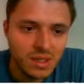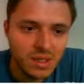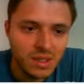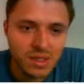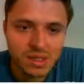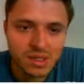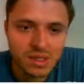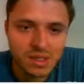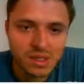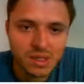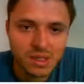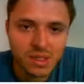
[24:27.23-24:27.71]

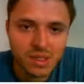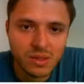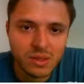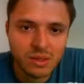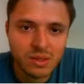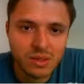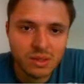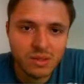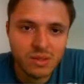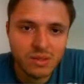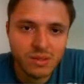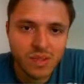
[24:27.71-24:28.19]
Especially because
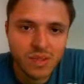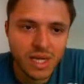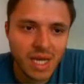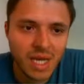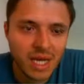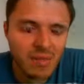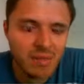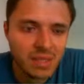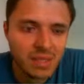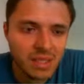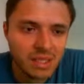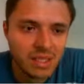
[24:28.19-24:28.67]
he's already
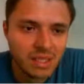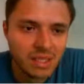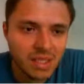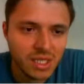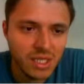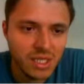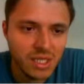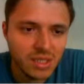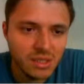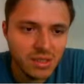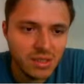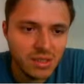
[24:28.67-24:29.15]
up on
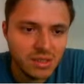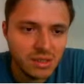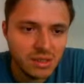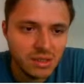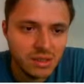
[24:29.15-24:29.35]
exchange.